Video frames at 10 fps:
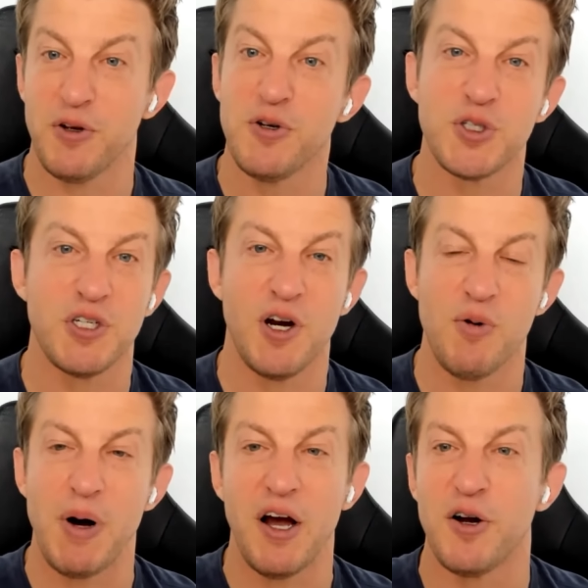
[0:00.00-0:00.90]
They're used, you
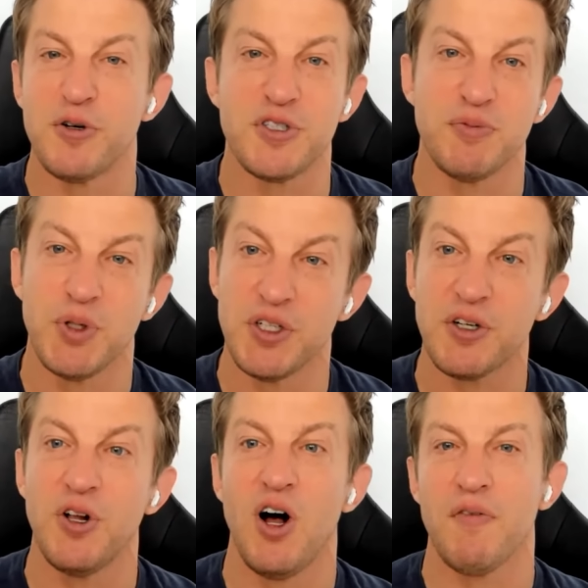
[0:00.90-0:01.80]
know, by hundreds of
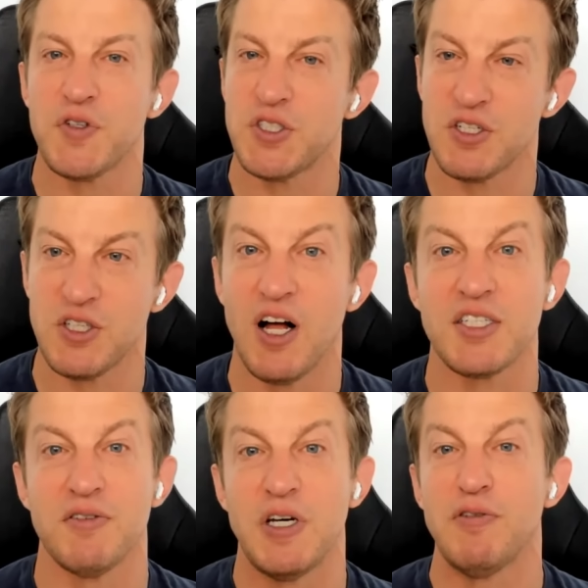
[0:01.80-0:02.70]
political offices,
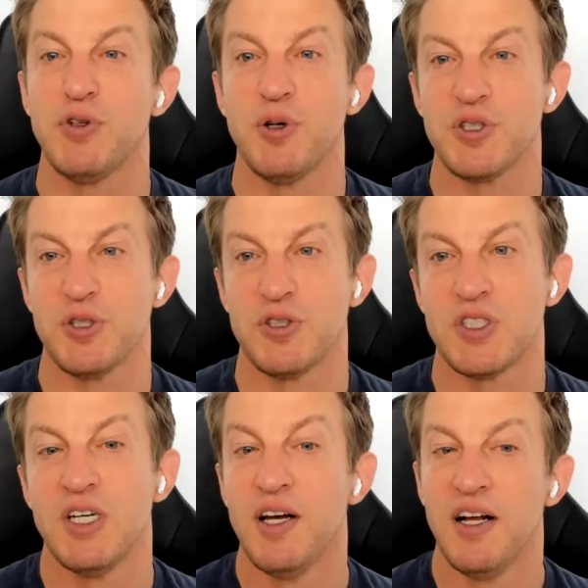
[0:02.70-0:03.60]
lots of influencers,